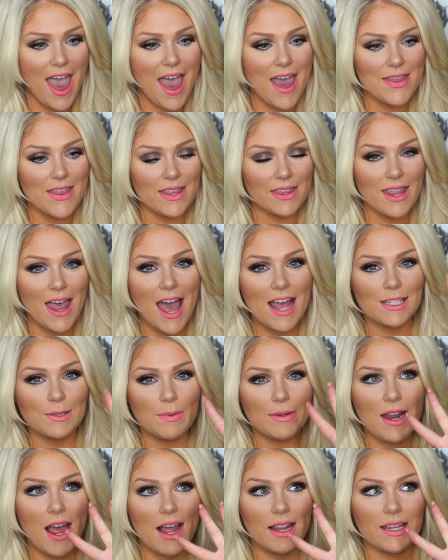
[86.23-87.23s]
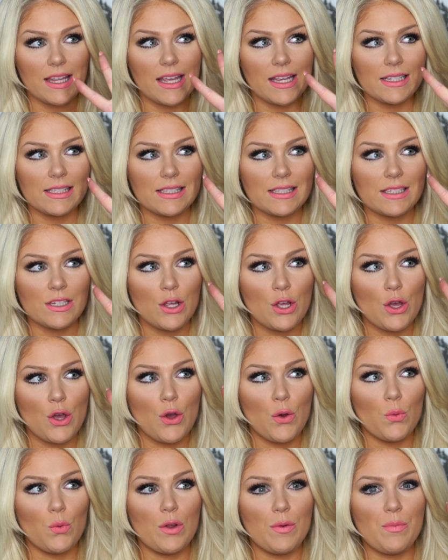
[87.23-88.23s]
and then last but not least
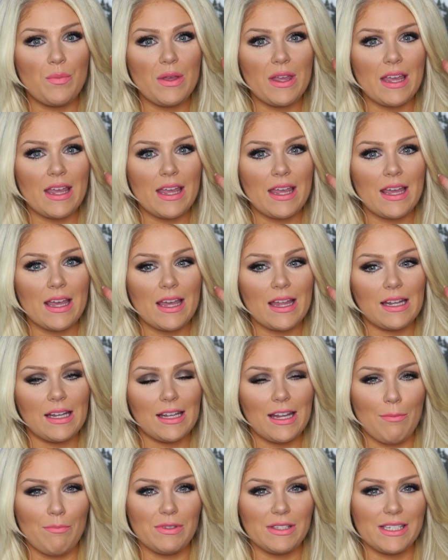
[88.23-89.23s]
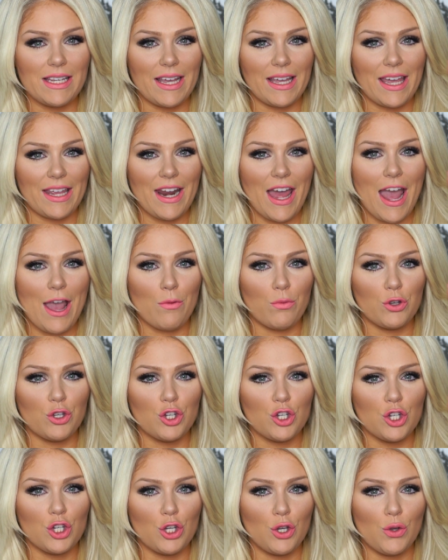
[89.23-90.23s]
would be lipstick, and I would
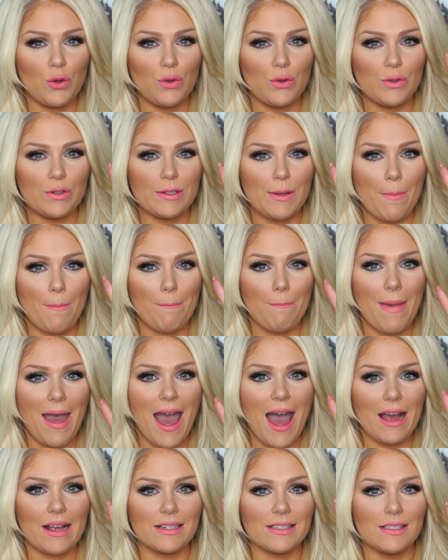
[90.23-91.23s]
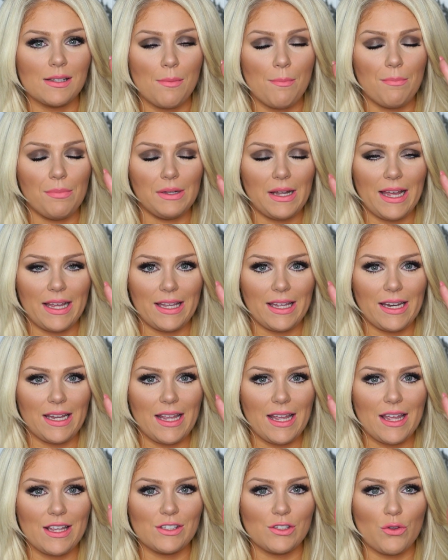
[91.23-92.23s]
choose MAC Blankety.